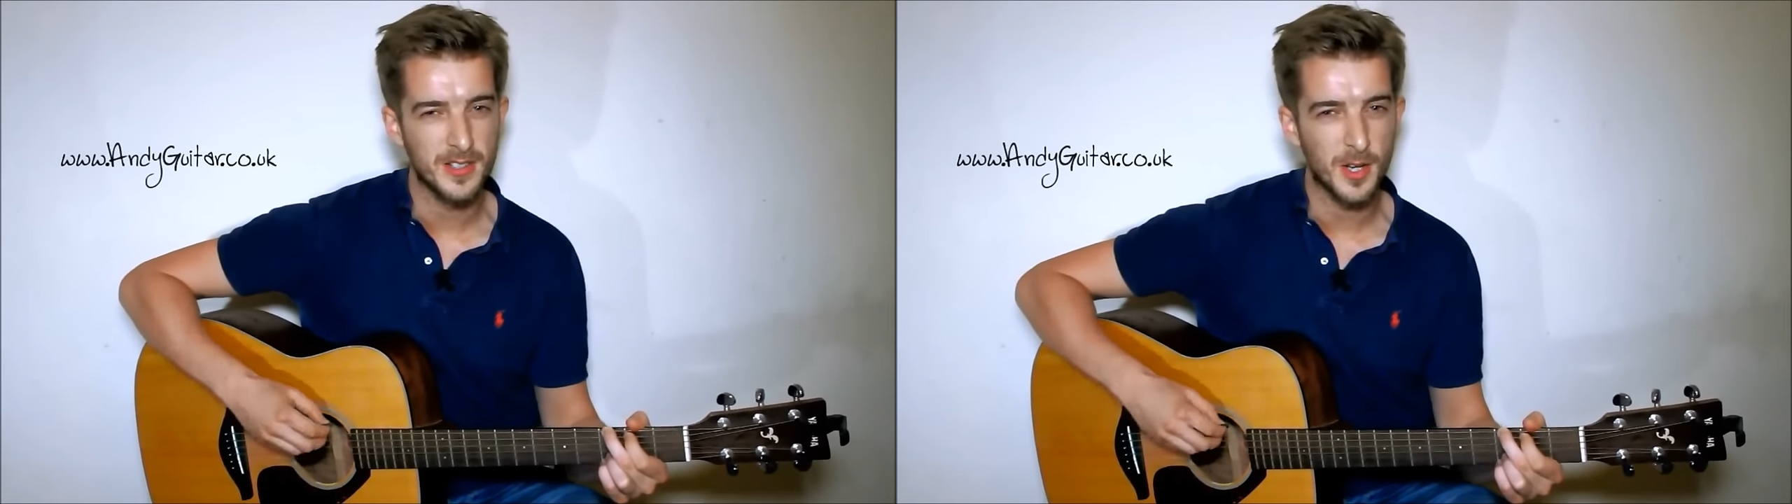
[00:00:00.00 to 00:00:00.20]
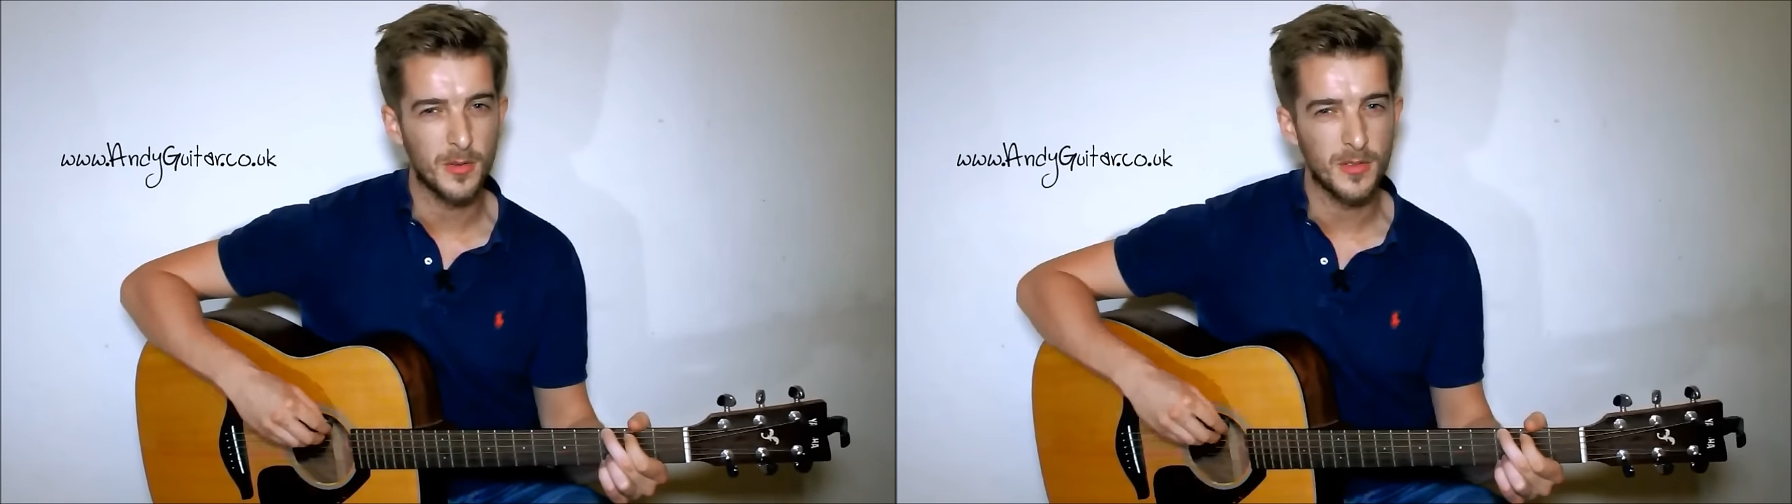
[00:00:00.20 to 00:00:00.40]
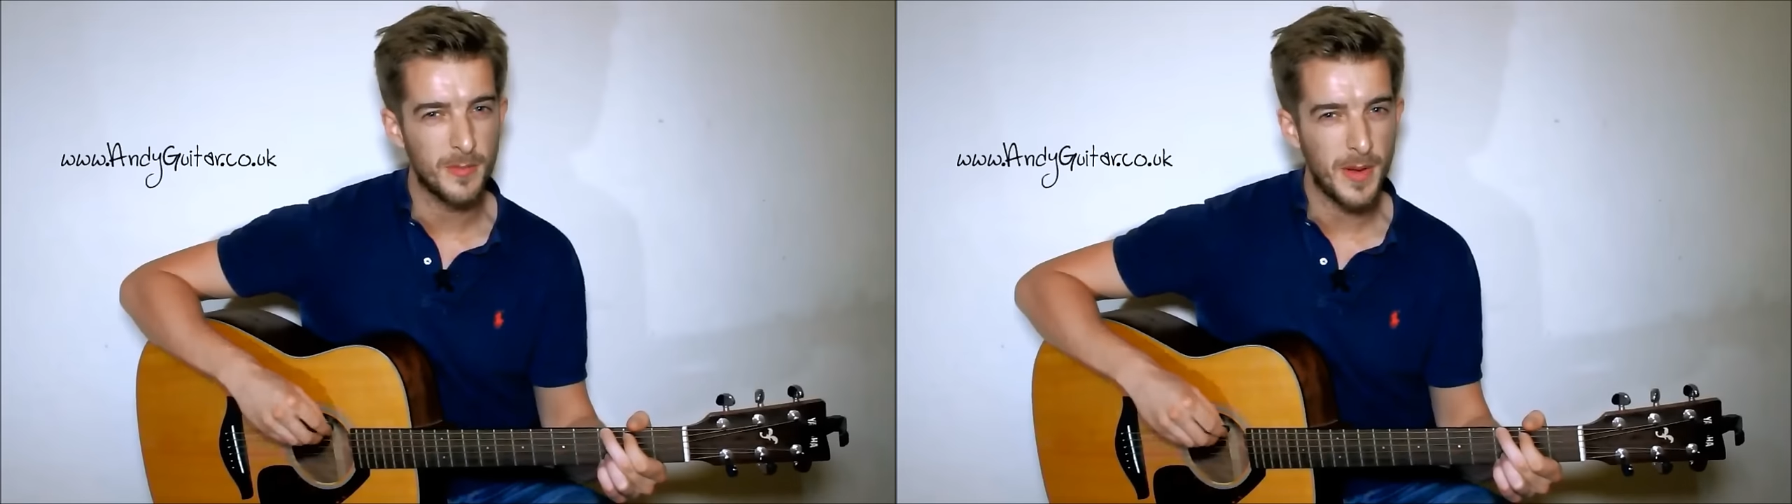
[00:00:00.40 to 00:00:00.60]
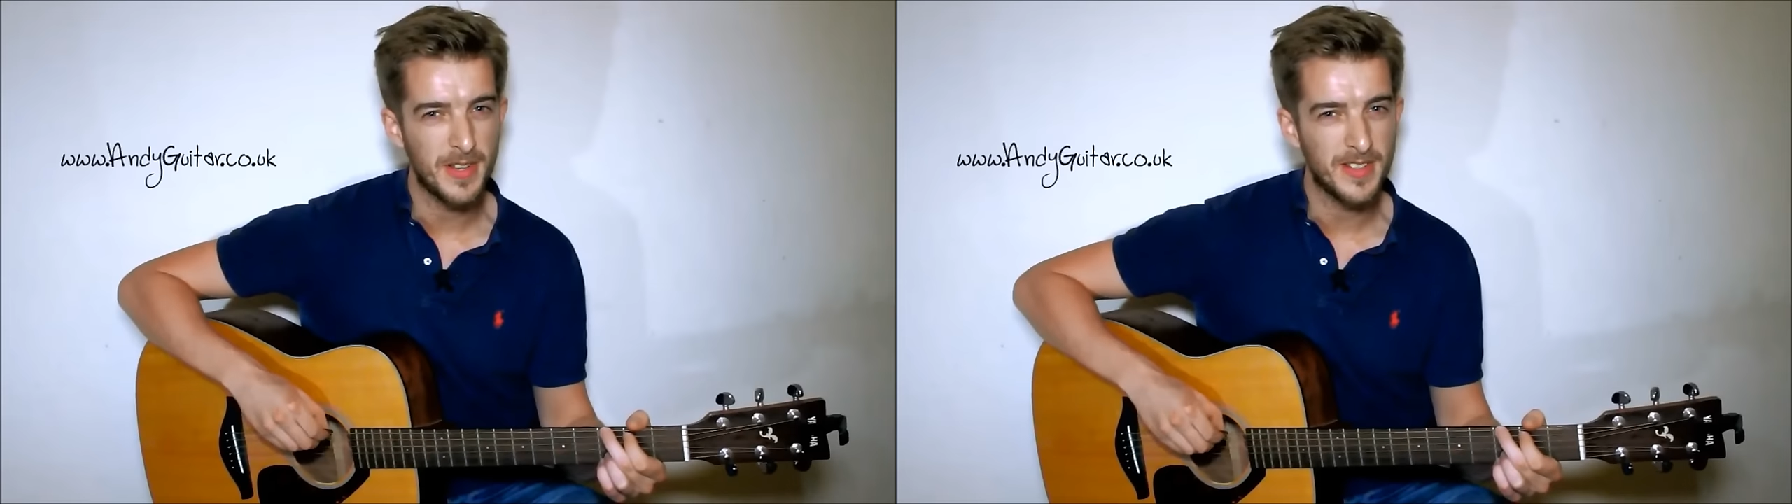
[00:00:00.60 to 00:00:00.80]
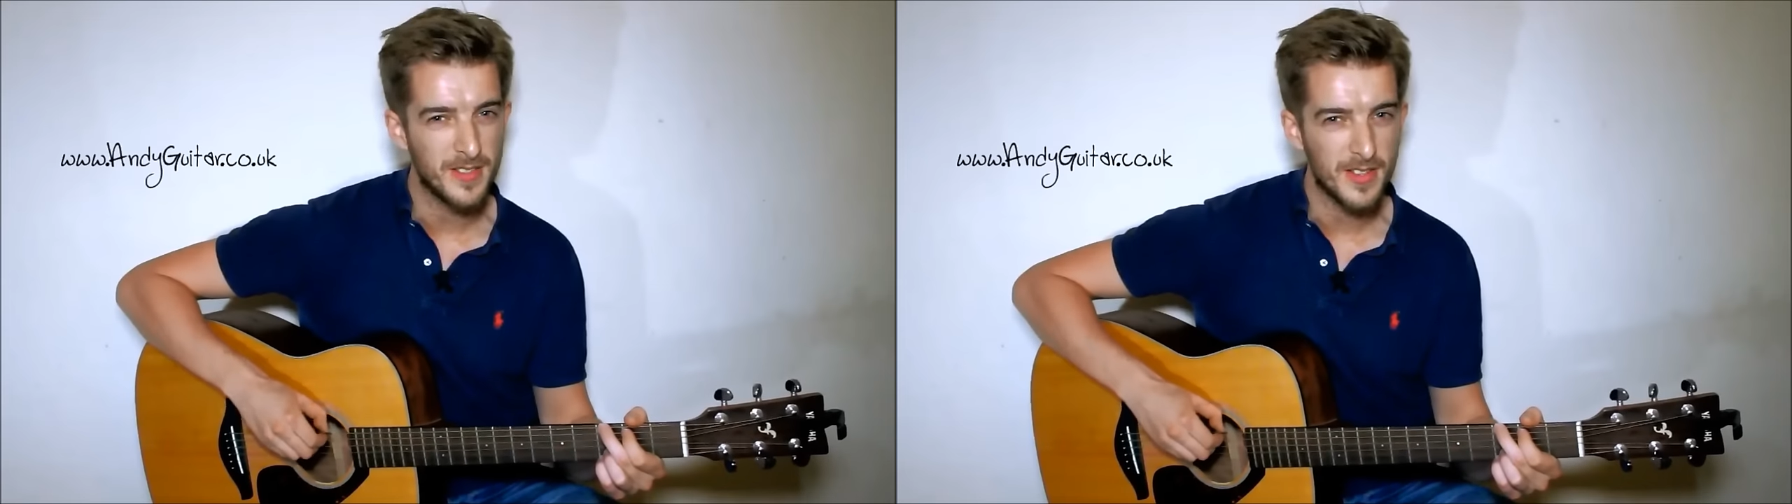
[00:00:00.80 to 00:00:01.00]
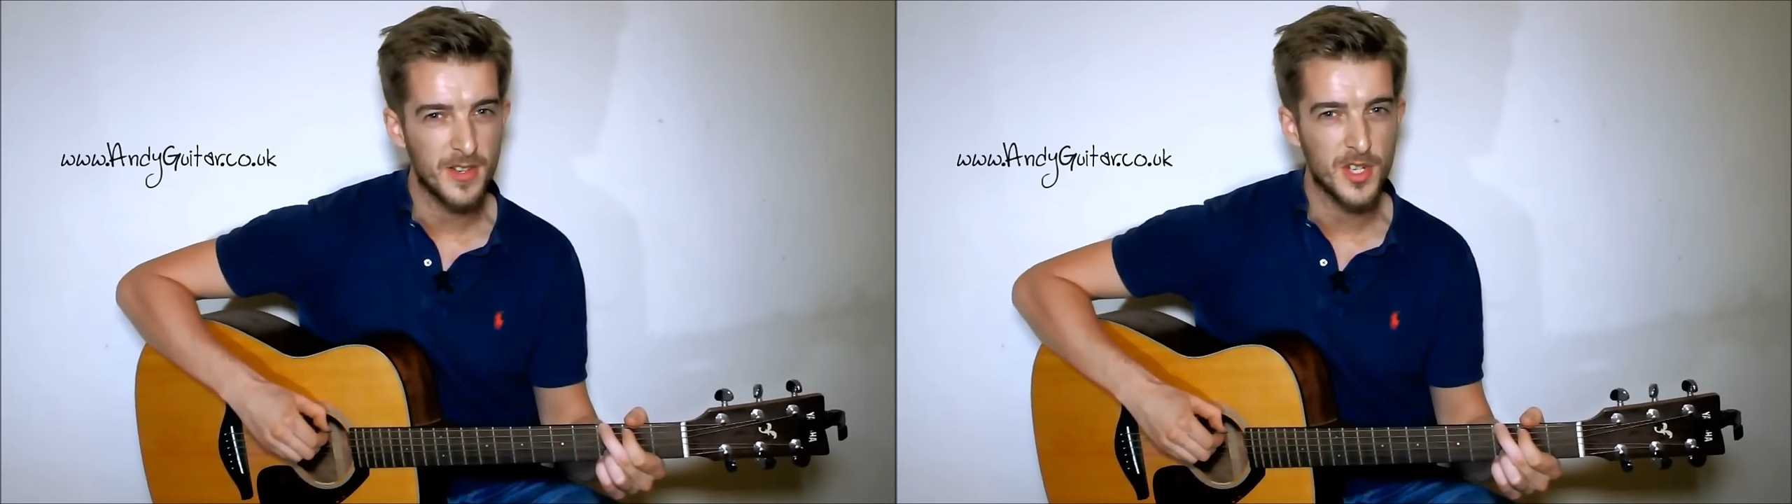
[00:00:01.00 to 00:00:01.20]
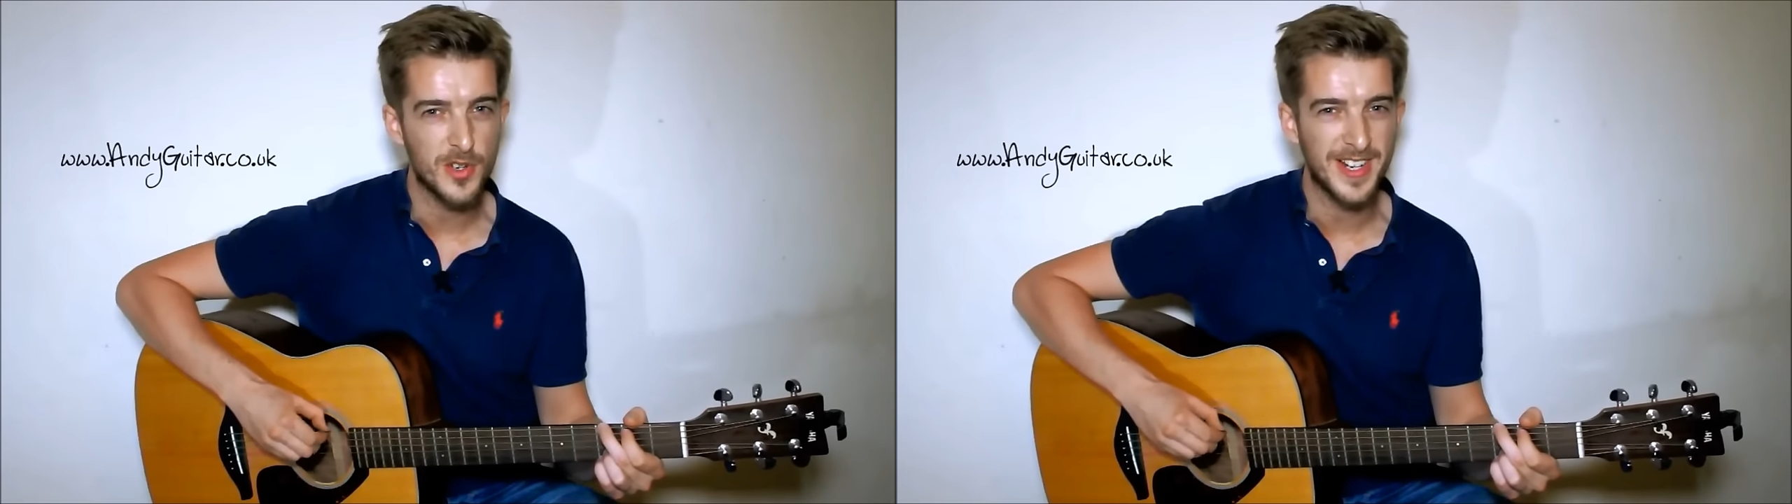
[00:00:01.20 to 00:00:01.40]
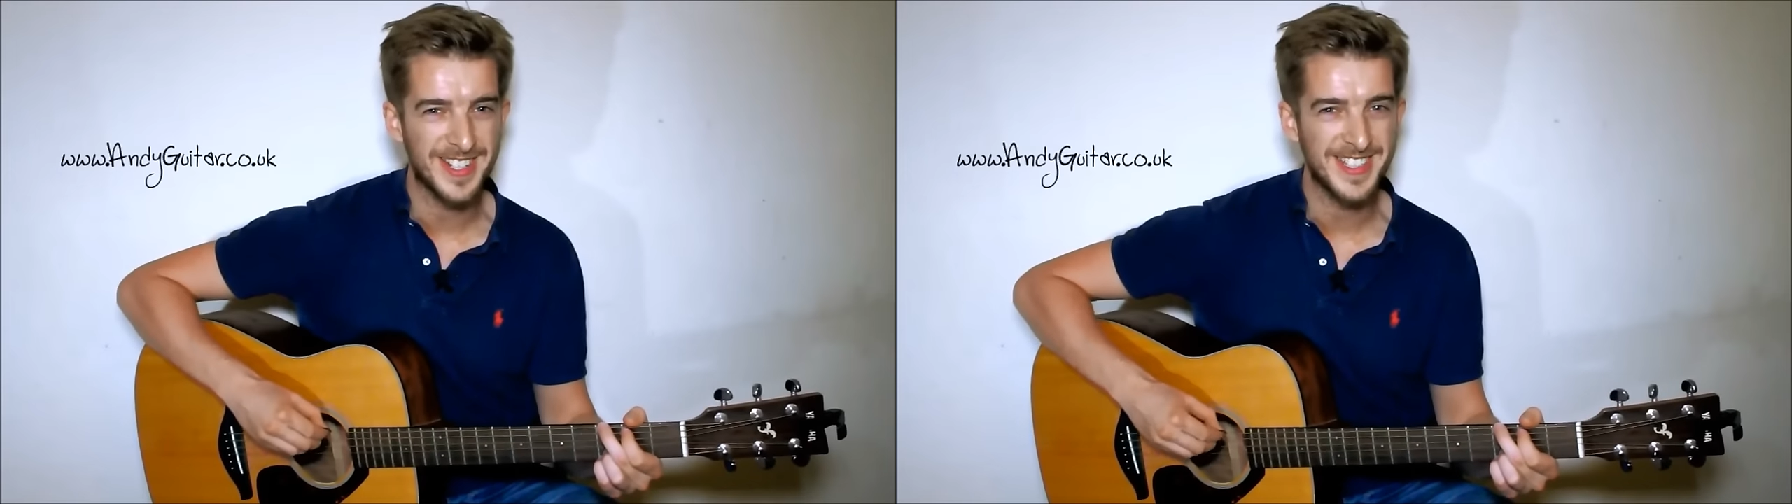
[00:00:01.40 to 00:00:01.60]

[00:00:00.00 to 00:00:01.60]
So maybe string